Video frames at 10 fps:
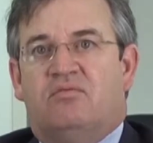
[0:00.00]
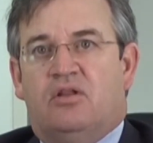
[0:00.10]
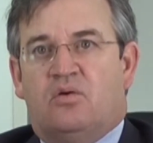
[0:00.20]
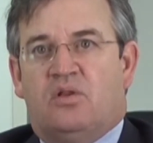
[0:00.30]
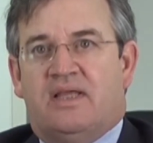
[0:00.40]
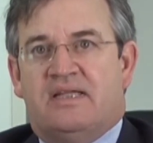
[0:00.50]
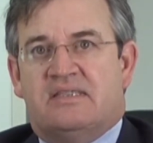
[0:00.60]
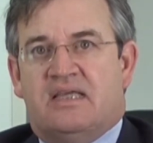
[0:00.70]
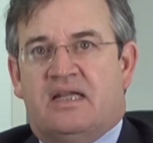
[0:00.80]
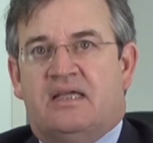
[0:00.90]
local
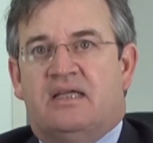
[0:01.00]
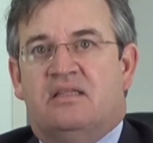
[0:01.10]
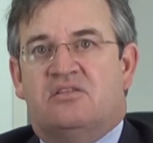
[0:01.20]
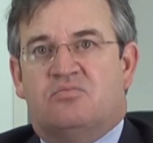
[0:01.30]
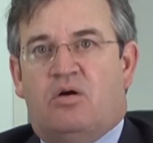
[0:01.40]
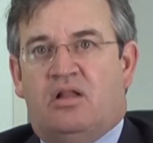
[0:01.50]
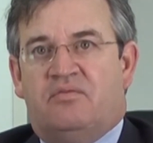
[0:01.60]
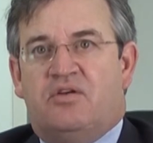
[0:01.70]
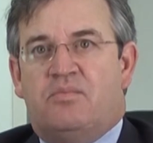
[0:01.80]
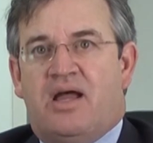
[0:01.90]
anesthetic in the small
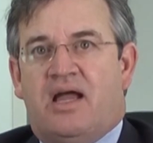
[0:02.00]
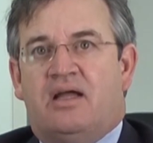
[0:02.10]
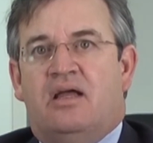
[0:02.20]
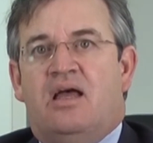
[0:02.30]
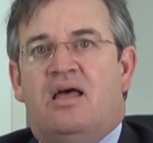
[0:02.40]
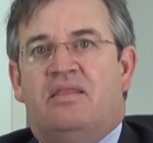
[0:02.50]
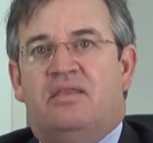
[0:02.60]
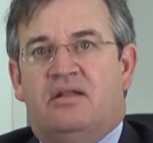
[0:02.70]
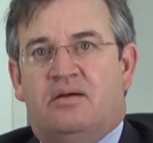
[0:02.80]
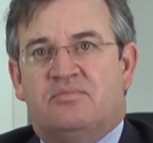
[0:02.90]
of your back
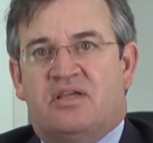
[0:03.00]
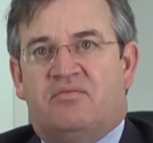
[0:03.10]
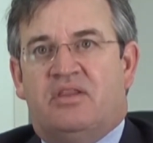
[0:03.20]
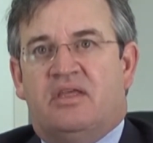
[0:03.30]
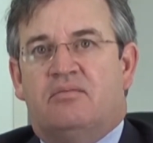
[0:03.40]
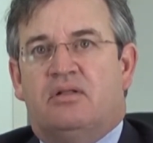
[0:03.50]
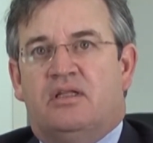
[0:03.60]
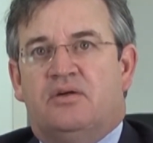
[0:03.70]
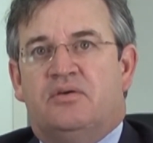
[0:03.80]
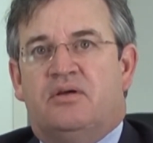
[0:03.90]
that numbs everything
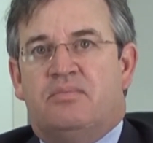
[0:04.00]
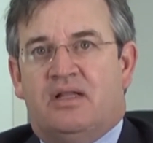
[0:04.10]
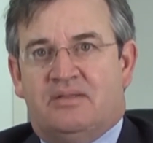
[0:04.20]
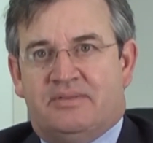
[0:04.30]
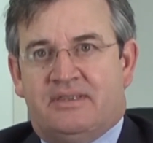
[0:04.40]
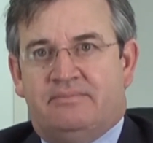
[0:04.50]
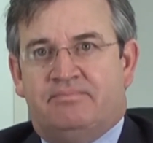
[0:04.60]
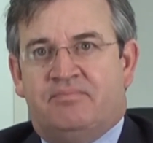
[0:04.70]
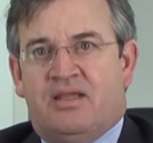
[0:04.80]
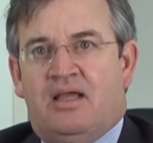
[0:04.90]
below your belly
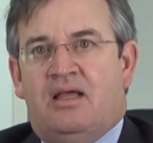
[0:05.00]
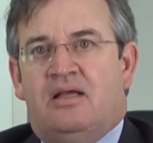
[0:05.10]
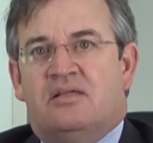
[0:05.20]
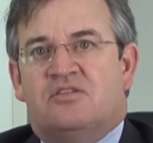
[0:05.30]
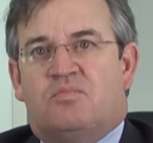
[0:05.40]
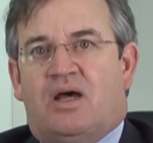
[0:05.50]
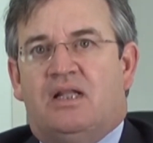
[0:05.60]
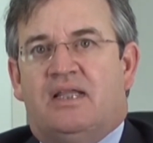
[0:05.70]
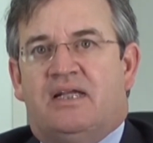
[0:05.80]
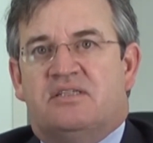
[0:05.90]
button.
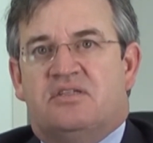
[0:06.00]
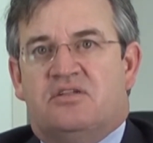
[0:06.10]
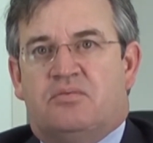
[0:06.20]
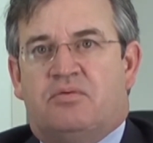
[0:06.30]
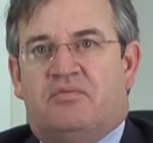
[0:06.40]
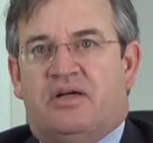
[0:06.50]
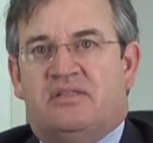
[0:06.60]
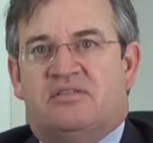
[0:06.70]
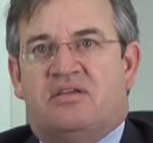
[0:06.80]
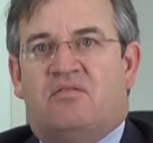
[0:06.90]
Spinal anesthesia
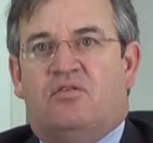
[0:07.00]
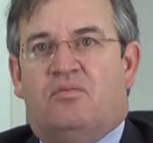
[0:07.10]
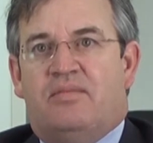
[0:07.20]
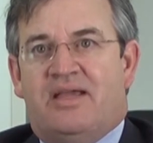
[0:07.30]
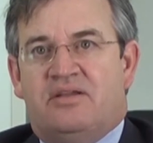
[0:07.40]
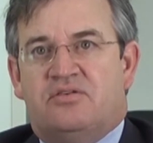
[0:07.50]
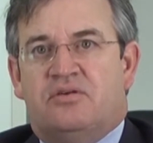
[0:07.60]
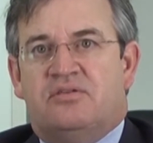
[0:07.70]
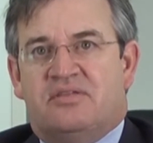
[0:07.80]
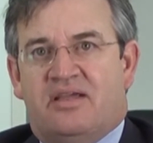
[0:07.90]
provides several
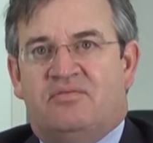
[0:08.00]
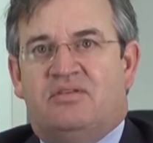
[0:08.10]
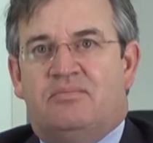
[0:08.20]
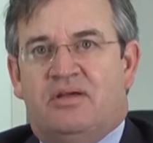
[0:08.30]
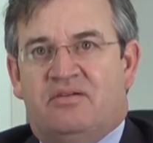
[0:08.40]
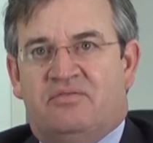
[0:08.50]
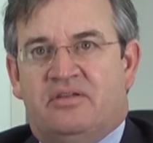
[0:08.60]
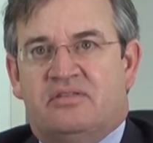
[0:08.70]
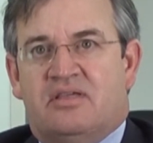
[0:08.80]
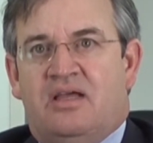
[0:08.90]
major safety
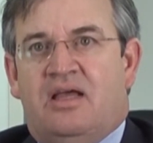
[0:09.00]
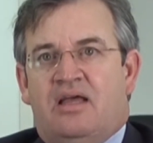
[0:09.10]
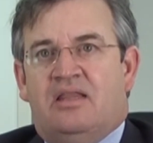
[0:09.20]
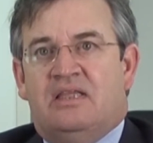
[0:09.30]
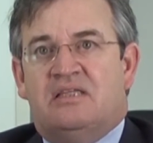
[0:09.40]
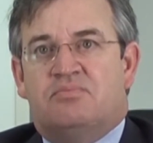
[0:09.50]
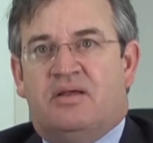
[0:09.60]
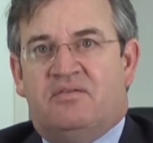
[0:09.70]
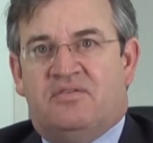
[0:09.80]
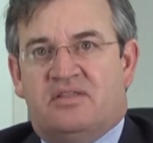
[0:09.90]
benefits. These
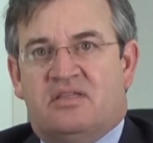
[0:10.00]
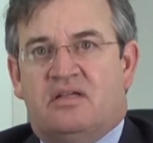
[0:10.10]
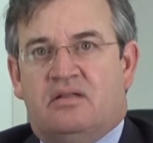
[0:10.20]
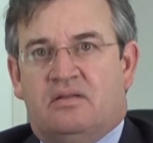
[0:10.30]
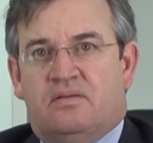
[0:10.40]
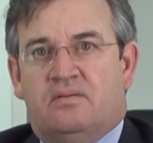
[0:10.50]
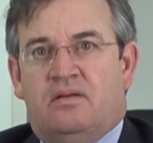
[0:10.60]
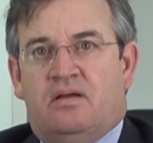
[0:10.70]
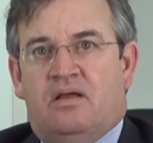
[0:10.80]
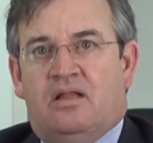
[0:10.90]
benefits
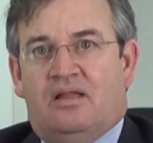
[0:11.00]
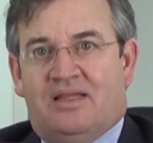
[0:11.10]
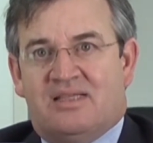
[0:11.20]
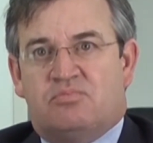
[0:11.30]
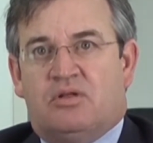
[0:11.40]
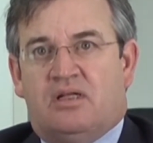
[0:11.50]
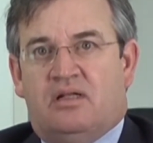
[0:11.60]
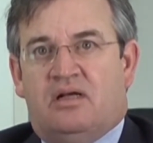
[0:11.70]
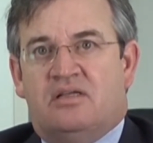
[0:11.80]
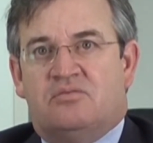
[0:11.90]
include less blood
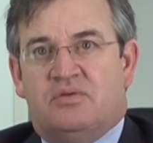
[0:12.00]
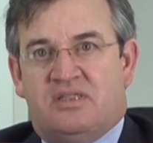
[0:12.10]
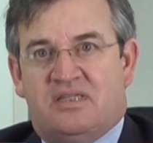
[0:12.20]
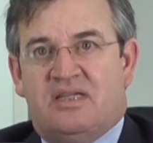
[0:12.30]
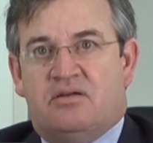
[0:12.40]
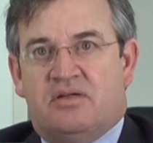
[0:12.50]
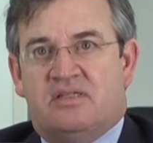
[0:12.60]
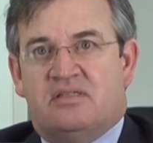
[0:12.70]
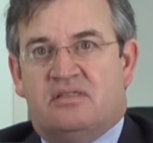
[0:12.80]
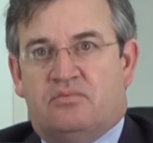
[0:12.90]
loss, which
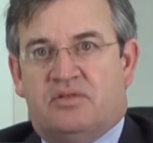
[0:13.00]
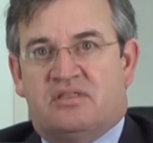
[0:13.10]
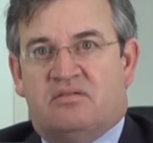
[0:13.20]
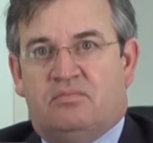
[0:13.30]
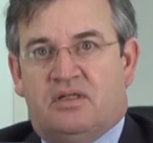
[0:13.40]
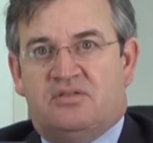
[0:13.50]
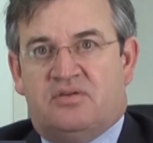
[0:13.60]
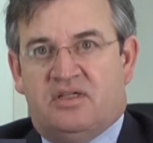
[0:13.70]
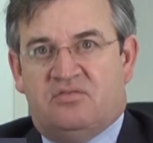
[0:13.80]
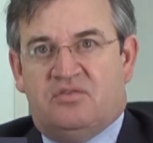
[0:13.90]
decreases the risk of blood
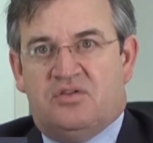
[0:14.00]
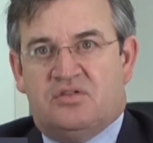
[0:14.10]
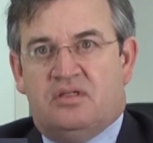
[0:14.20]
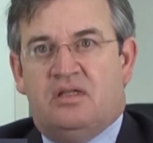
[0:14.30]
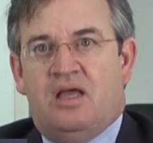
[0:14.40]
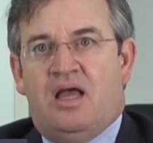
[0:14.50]
transfusion,